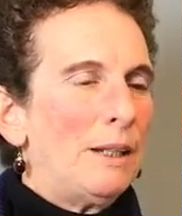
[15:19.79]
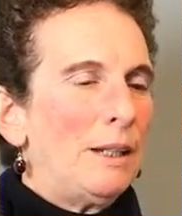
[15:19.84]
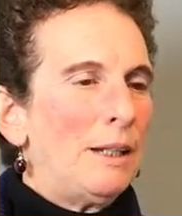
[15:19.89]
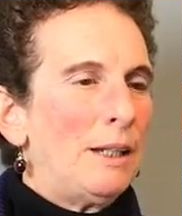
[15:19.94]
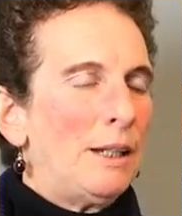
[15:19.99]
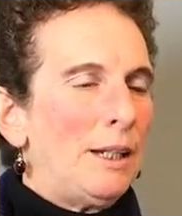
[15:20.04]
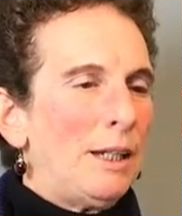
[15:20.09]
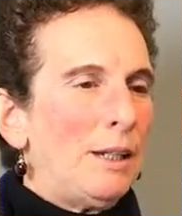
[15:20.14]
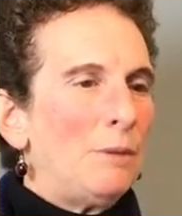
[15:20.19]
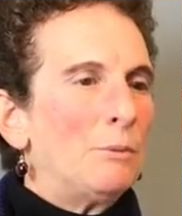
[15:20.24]

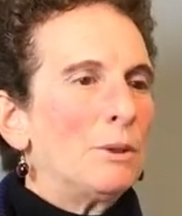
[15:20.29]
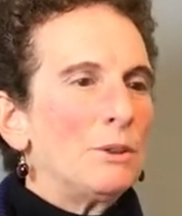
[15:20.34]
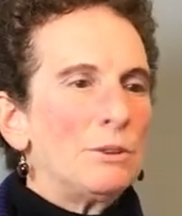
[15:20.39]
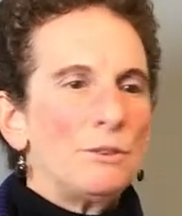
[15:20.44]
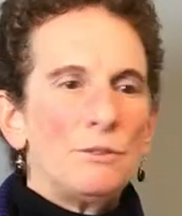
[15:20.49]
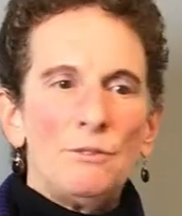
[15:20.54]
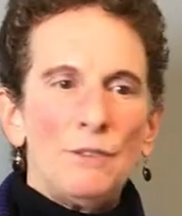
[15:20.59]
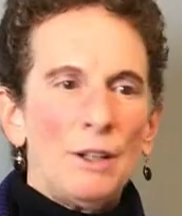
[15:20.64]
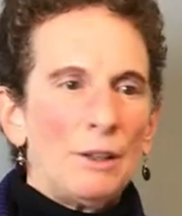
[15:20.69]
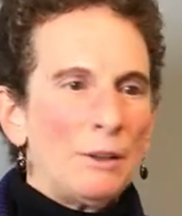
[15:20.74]
He was
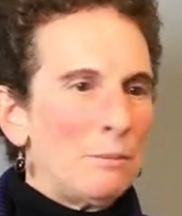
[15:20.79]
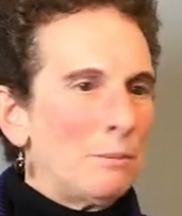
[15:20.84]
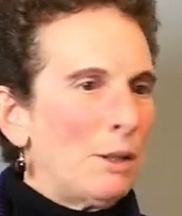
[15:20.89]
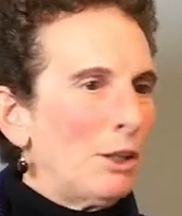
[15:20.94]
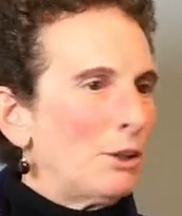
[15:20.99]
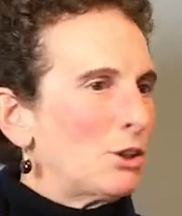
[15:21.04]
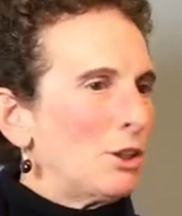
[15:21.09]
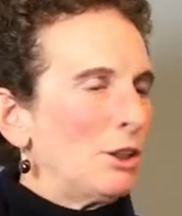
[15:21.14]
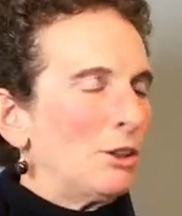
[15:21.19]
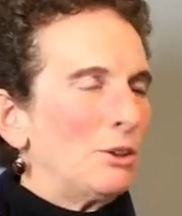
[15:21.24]
very
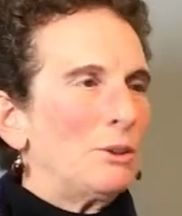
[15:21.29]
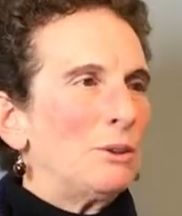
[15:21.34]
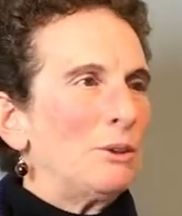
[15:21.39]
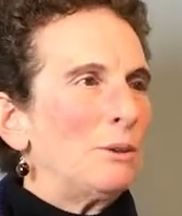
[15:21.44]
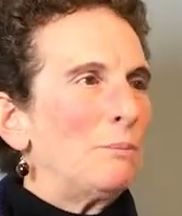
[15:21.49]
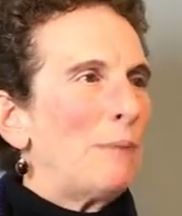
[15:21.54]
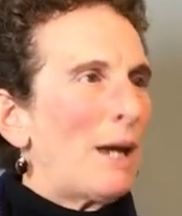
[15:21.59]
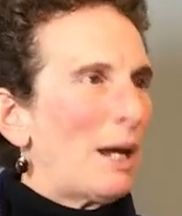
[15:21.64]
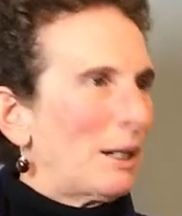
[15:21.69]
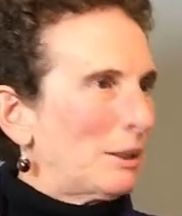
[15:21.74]
much into the
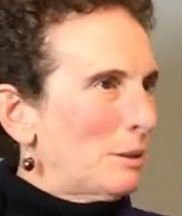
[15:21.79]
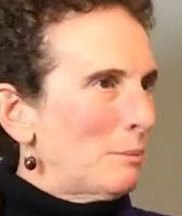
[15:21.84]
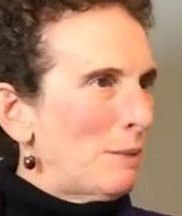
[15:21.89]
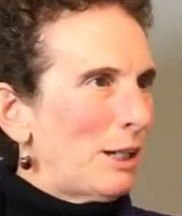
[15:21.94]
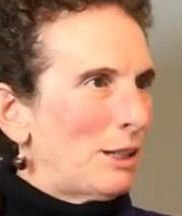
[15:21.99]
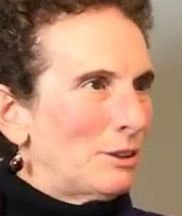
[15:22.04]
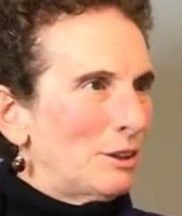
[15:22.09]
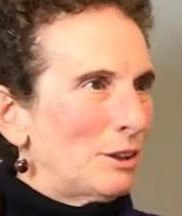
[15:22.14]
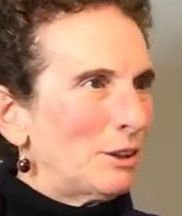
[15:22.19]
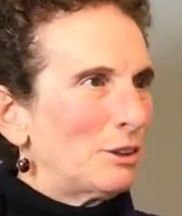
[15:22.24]
back to
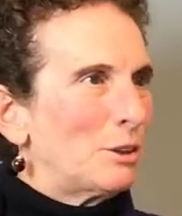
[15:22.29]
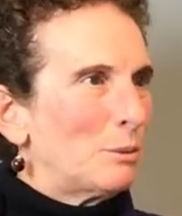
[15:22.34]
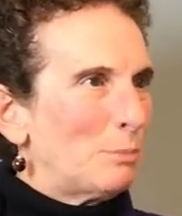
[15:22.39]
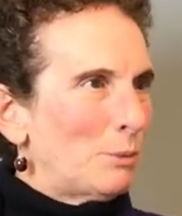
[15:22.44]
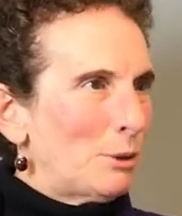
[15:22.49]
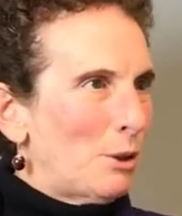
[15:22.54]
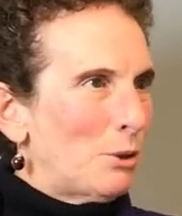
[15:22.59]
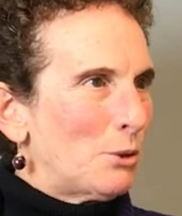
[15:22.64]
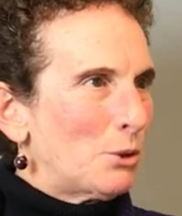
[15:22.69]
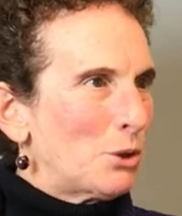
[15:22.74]
basics
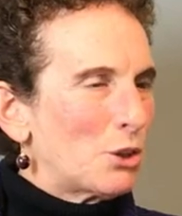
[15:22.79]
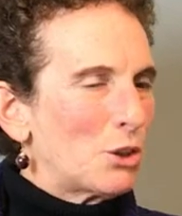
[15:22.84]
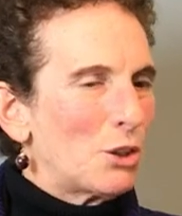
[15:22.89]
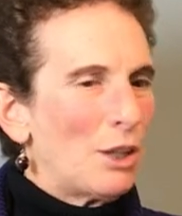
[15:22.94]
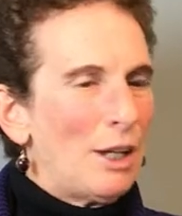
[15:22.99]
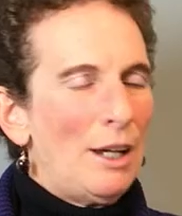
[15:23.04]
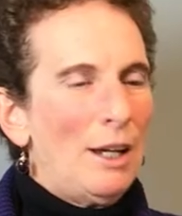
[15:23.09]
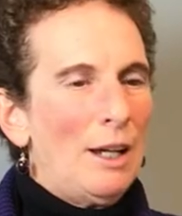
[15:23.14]
approach.